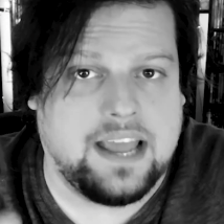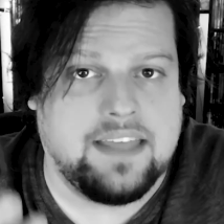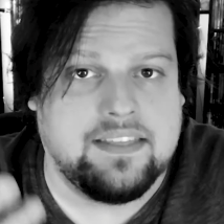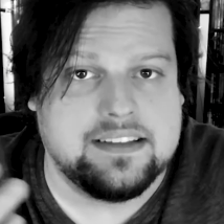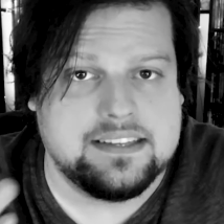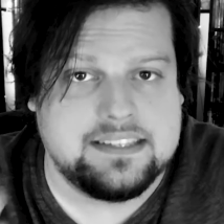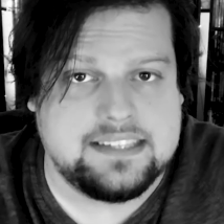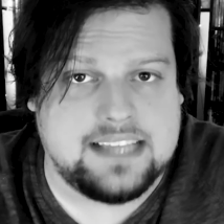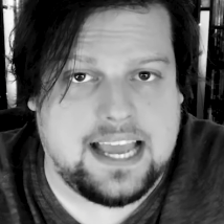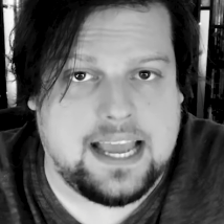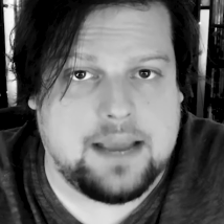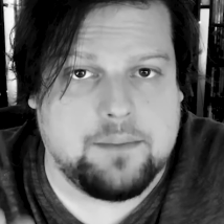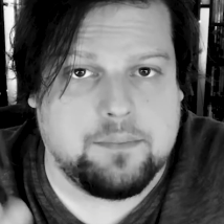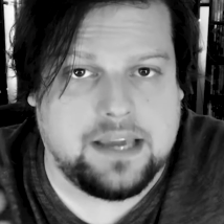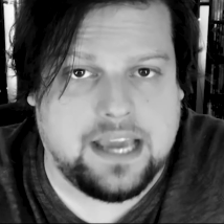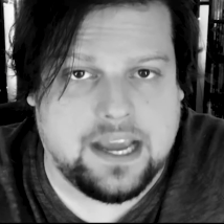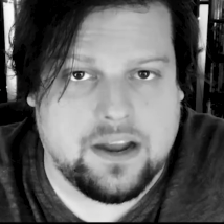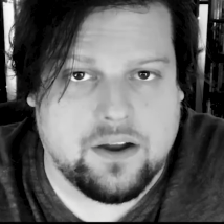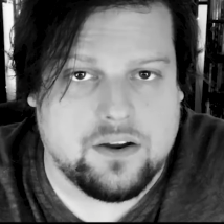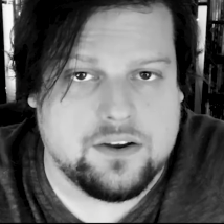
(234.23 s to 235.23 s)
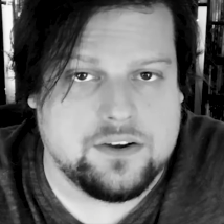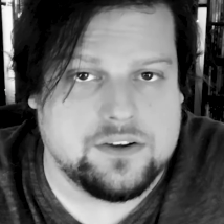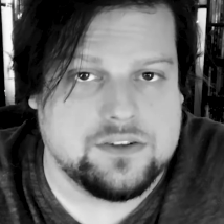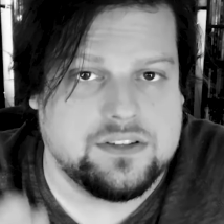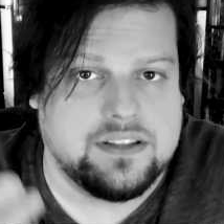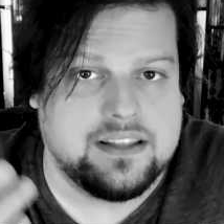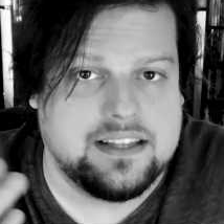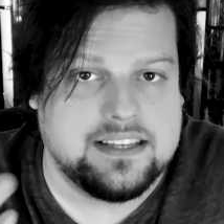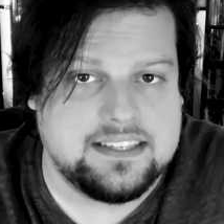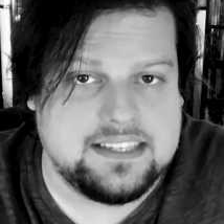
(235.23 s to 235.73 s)
in the same
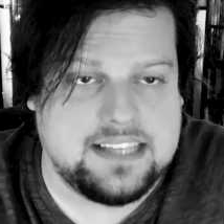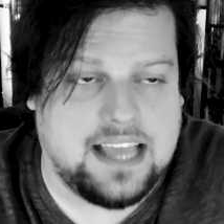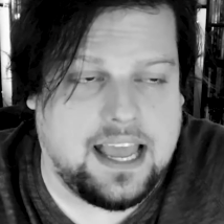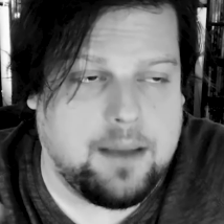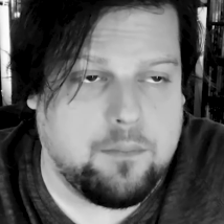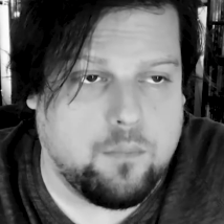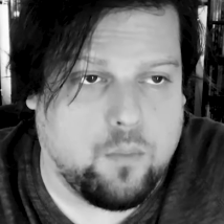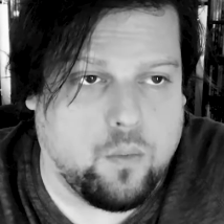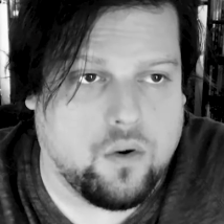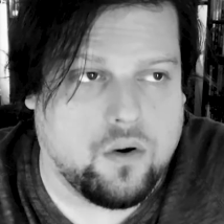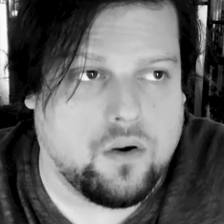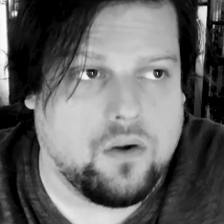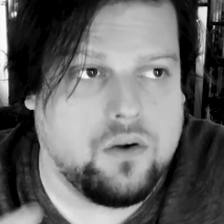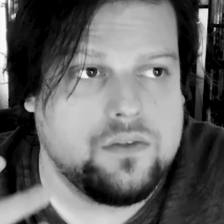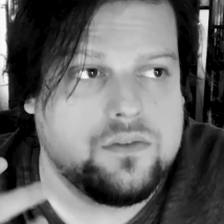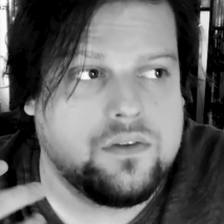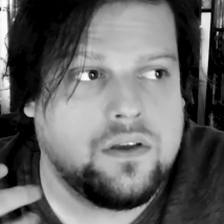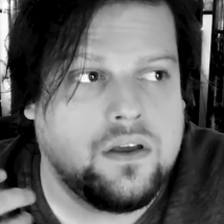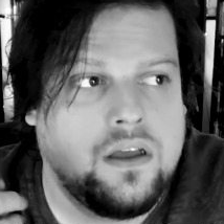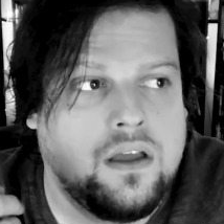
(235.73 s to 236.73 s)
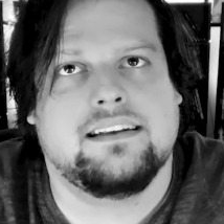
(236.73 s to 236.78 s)
characters, in the same world.